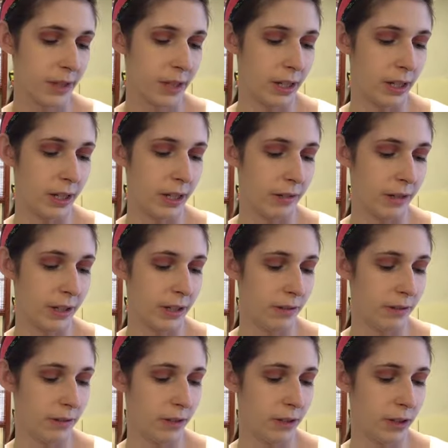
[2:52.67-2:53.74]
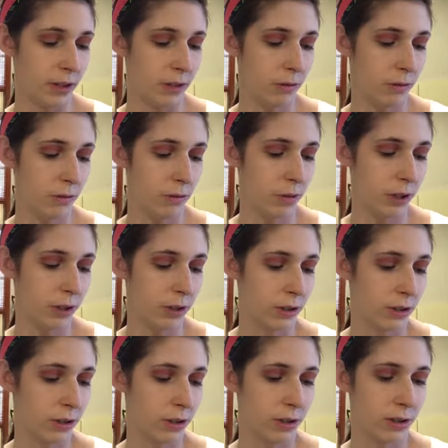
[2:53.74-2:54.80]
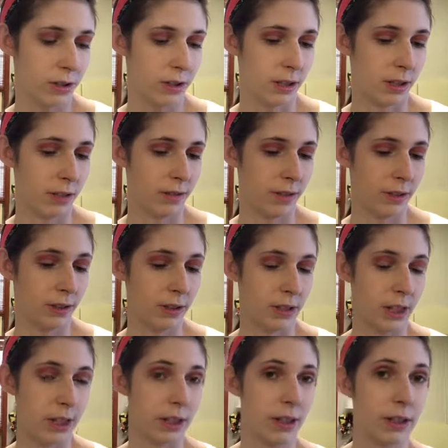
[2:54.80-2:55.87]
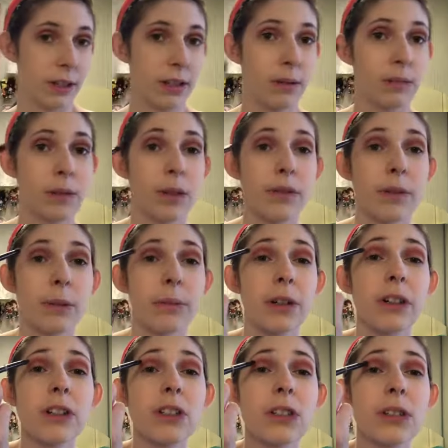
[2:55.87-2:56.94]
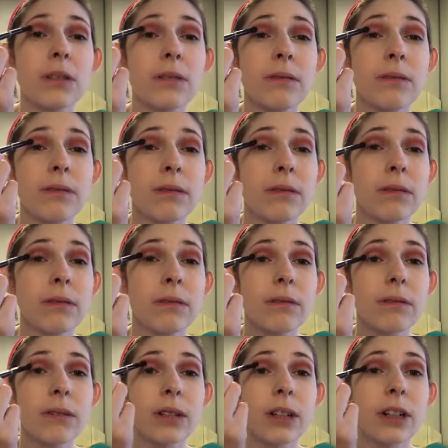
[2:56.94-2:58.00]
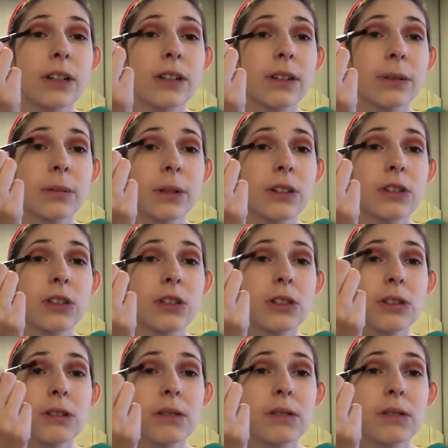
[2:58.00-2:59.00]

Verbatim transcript: And now I definitely don't trust if it looks like nothing comes off the brush or onto the brush.